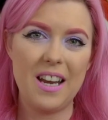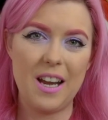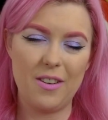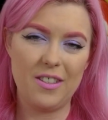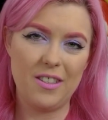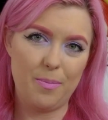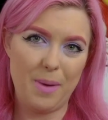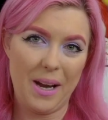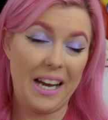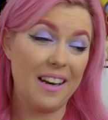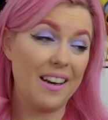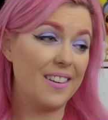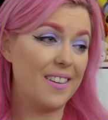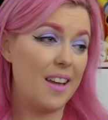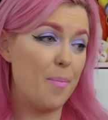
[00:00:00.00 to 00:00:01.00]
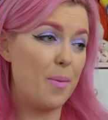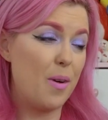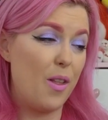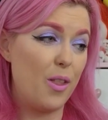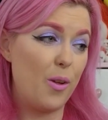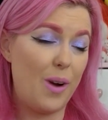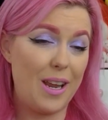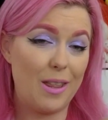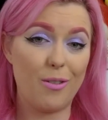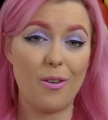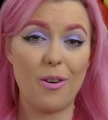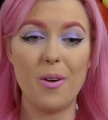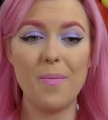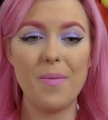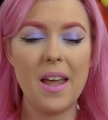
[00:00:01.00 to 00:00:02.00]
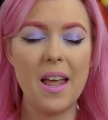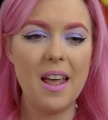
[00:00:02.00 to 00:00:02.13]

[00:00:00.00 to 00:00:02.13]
he was just picking us up on the way through.